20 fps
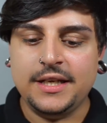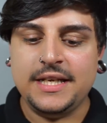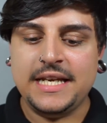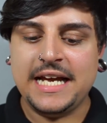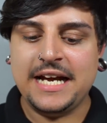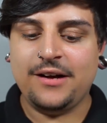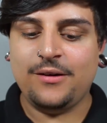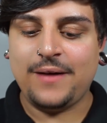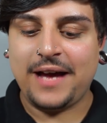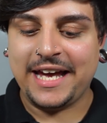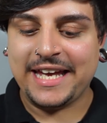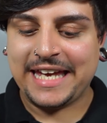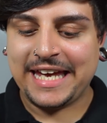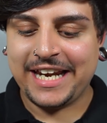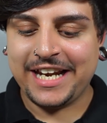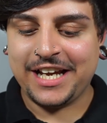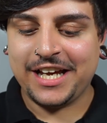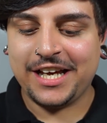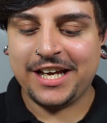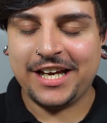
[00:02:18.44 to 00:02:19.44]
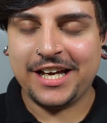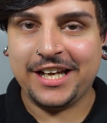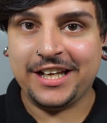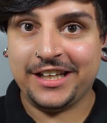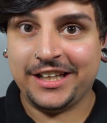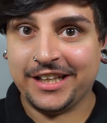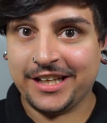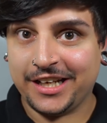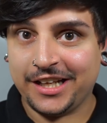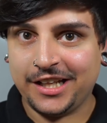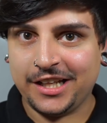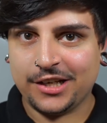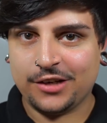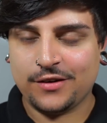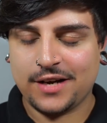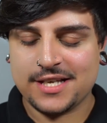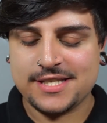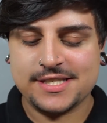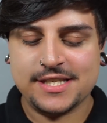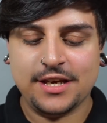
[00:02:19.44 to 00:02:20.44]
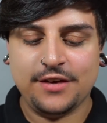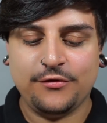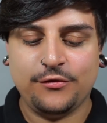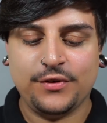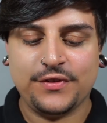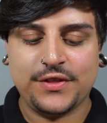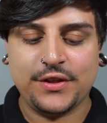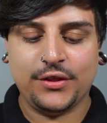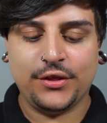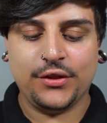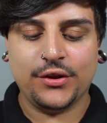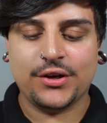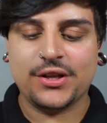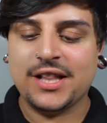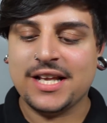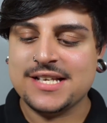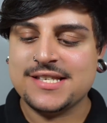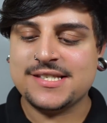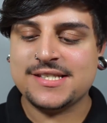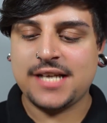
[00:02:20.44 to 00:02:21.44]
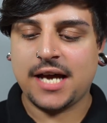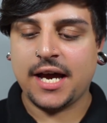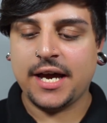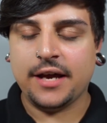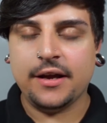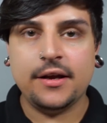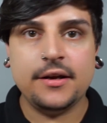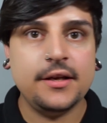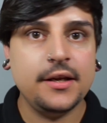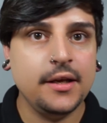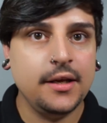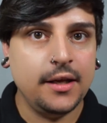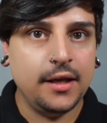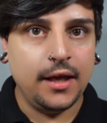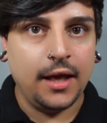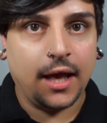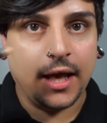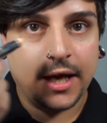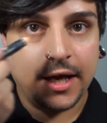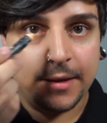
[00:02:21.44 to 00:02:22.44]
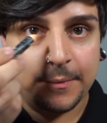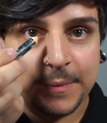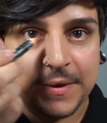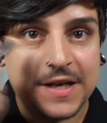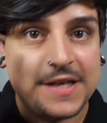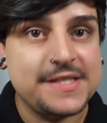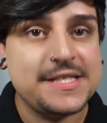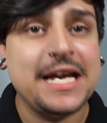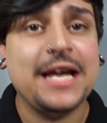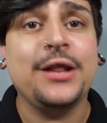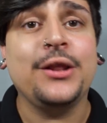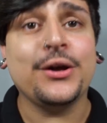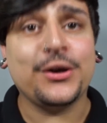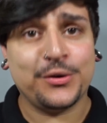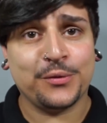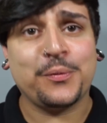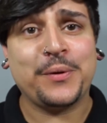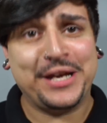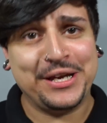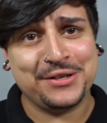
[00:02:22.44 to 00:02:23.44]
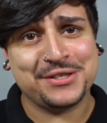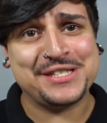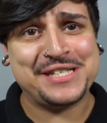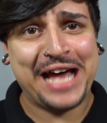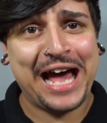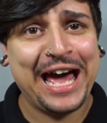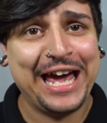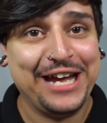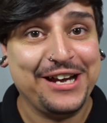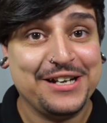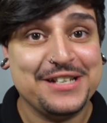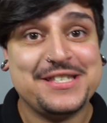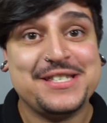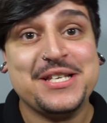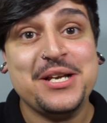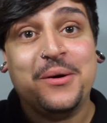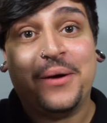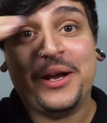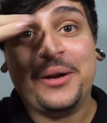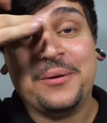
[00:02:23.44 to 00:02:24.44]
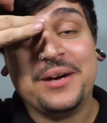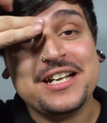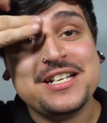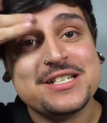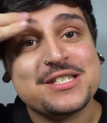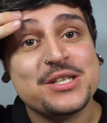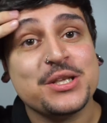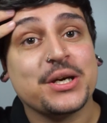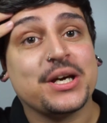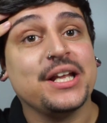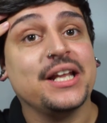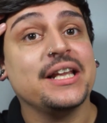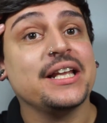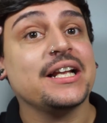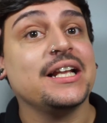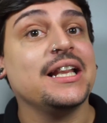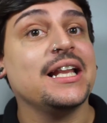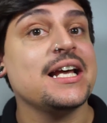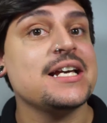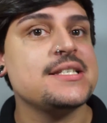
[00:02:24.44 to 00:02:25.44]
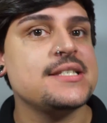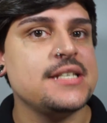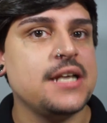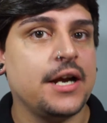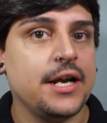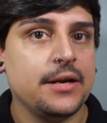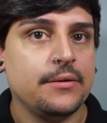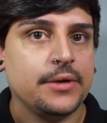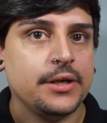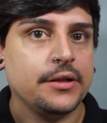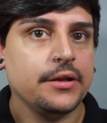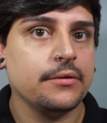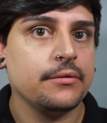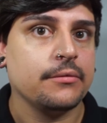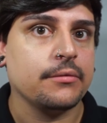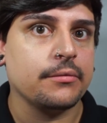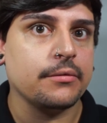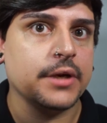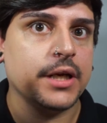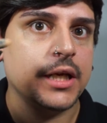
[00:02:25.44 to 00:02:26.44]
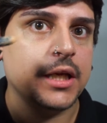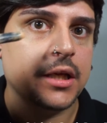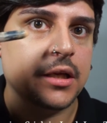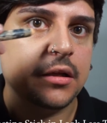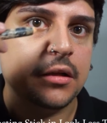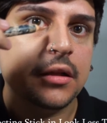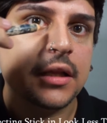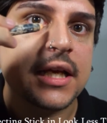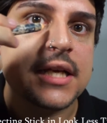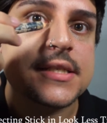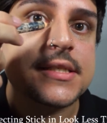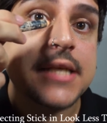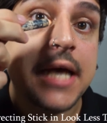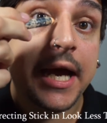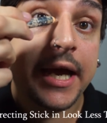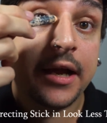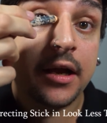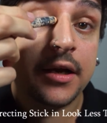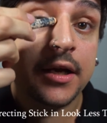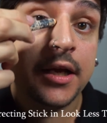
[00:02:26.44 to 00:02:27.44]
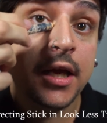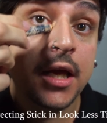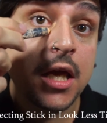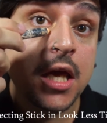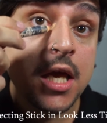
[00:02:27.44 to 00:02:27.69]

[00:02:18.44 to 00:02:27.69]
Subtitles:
Now, I get a little aggressive with the Look Less Tired because I look real tired, so I don't want to just look a little less tired. I want to look real less tired.